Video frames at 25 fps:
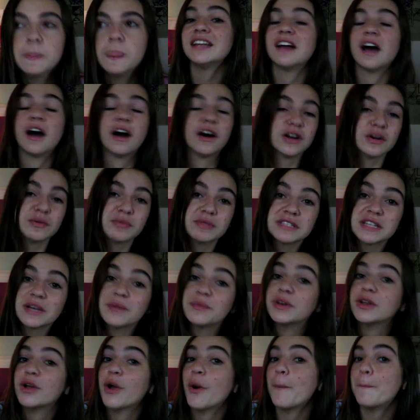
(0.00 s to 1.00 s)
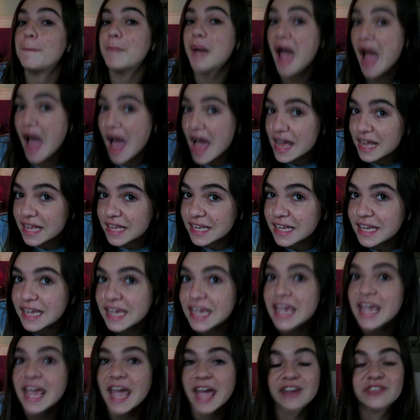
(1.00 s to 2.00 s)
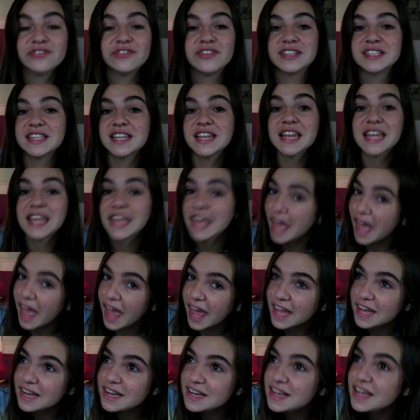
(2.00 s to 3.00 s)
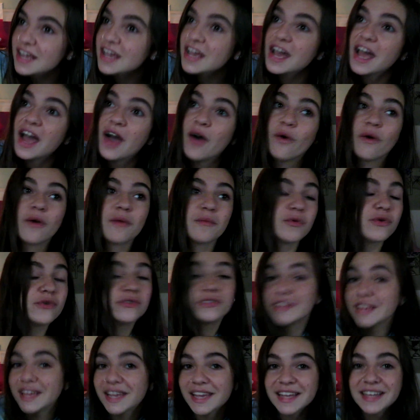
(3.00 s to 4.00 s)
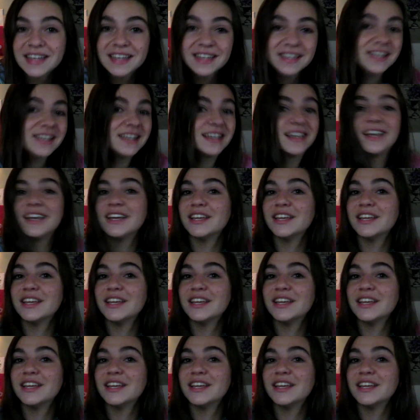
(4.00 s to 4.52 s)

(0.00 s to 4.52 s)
And one hundred percent would go back and visit again or move in.